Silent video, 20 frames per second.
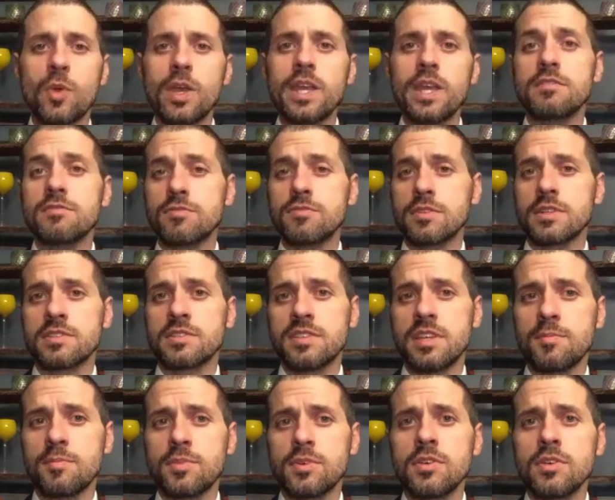weight, for
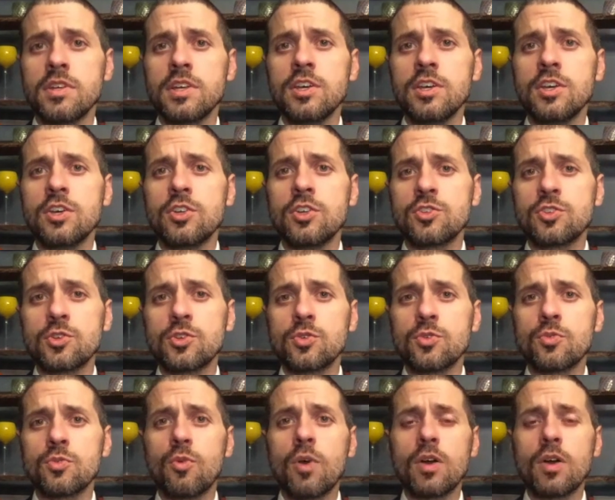example,
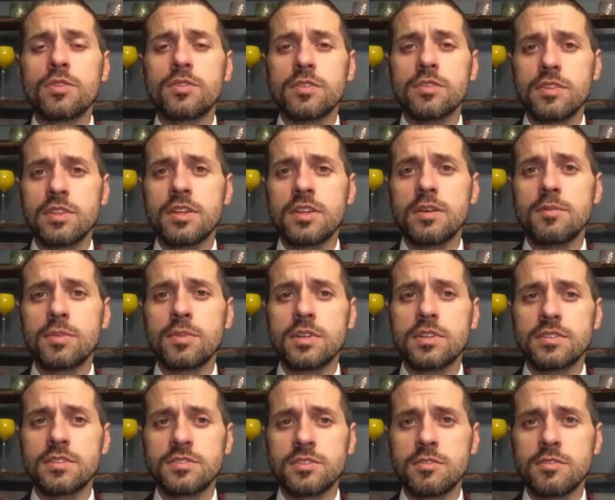to one to the
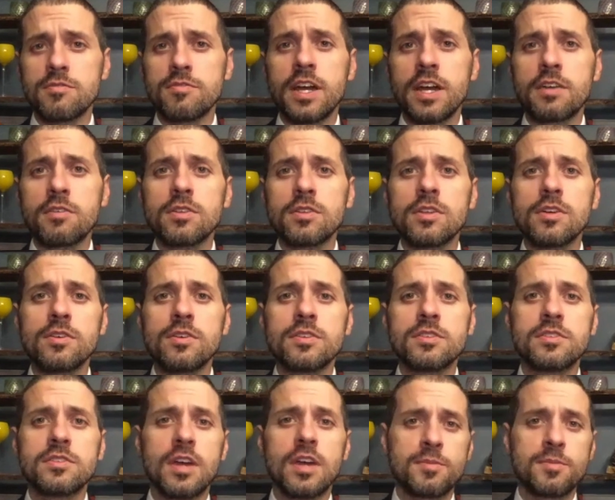number to a viral
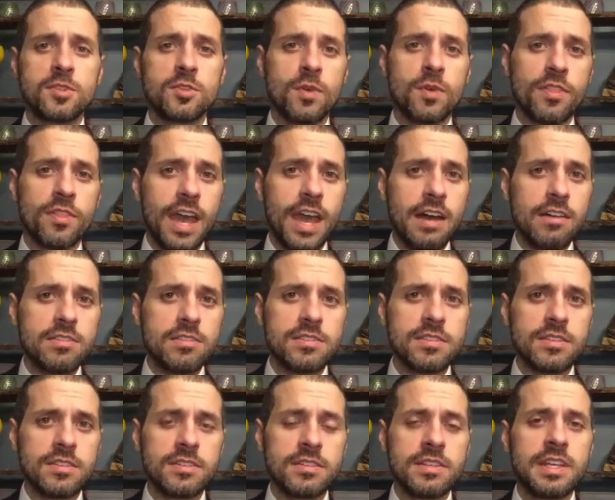load up to a
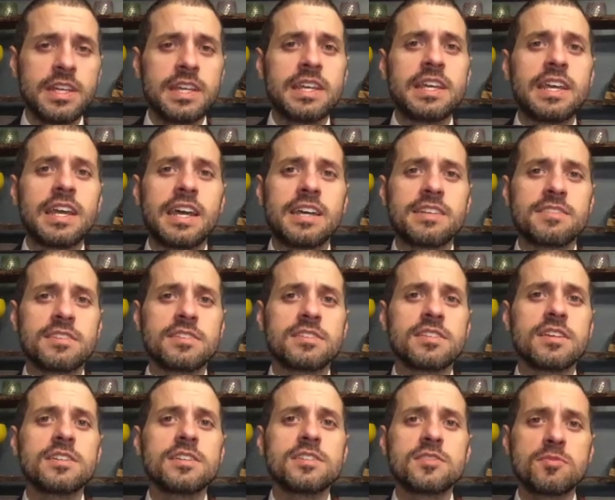thousand as it
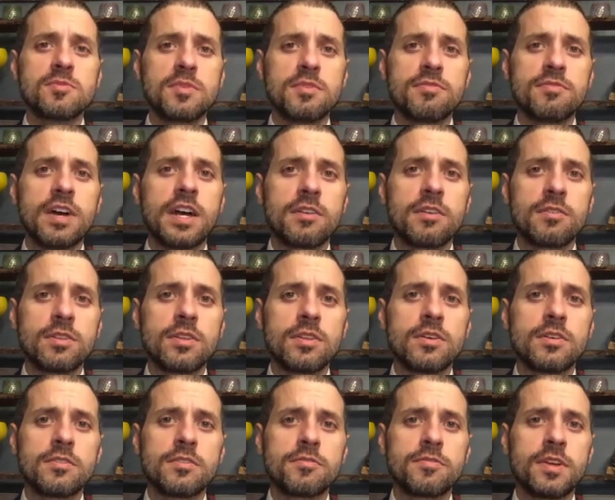does from a viral
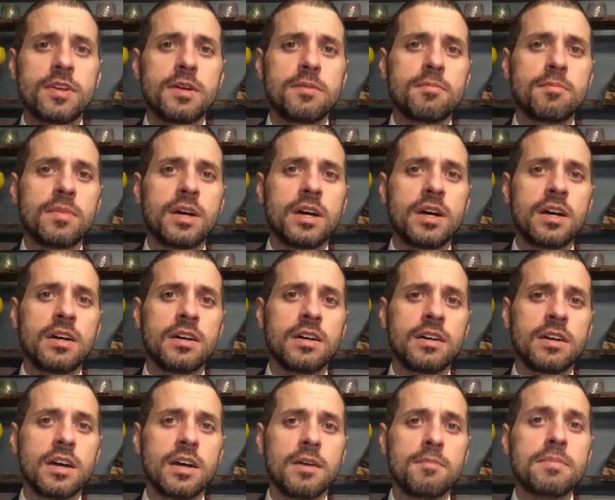load from
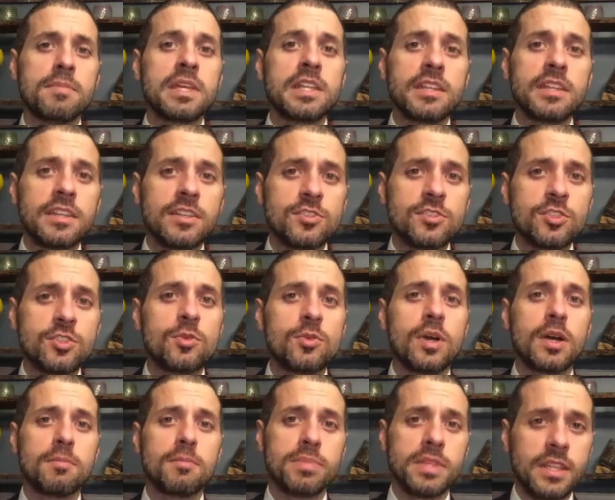uh, a million to
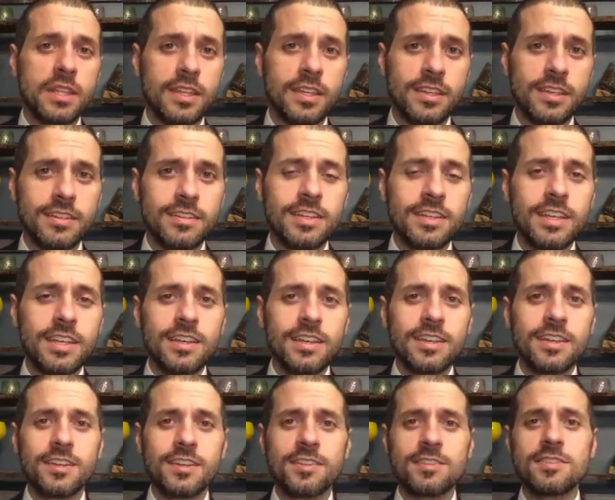a billion.
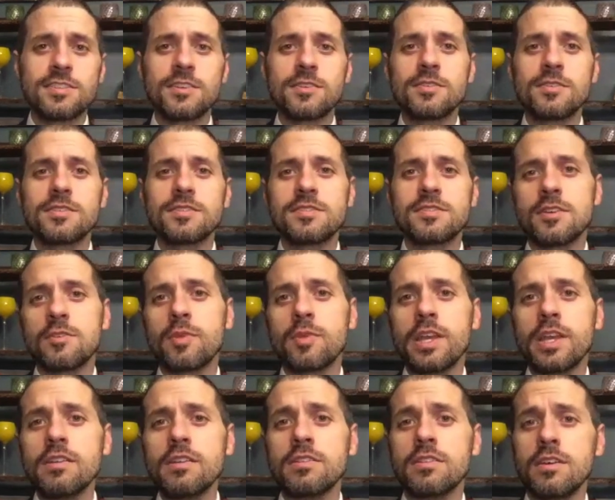You know, so so
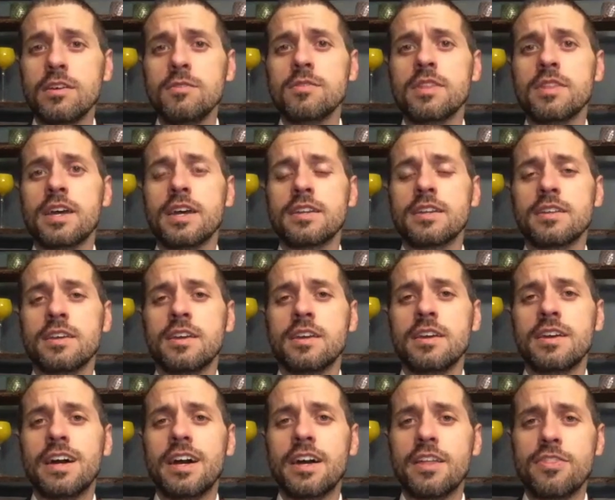we all know that
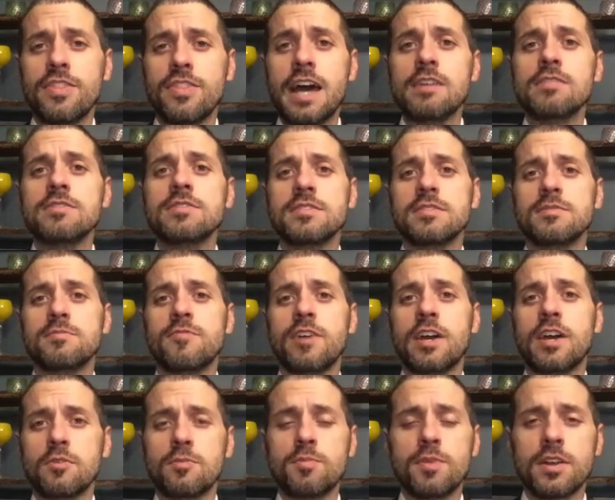a thousand
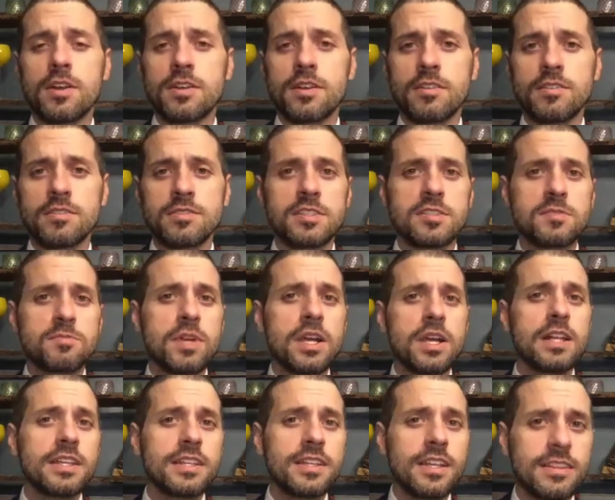viral particles is
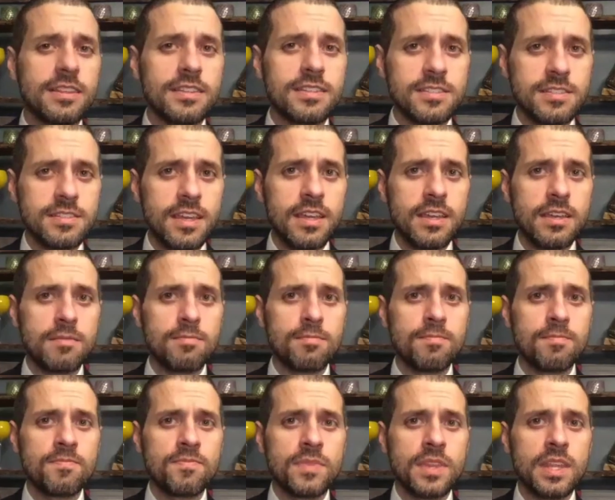probably not the same